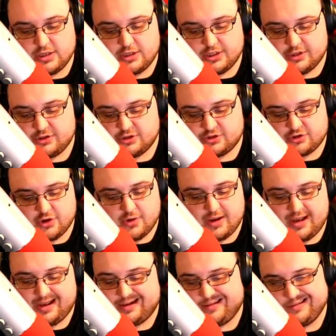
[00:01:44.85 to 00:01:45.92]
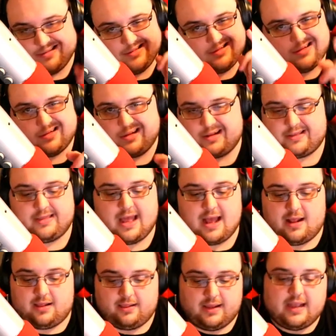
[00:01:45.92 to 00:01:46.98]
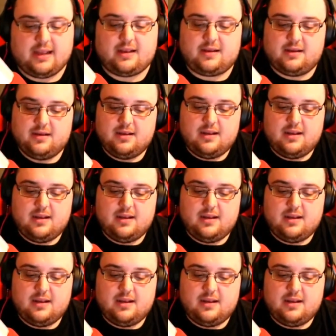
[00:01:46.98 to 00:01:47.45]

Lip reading: You just go ahead, click that link,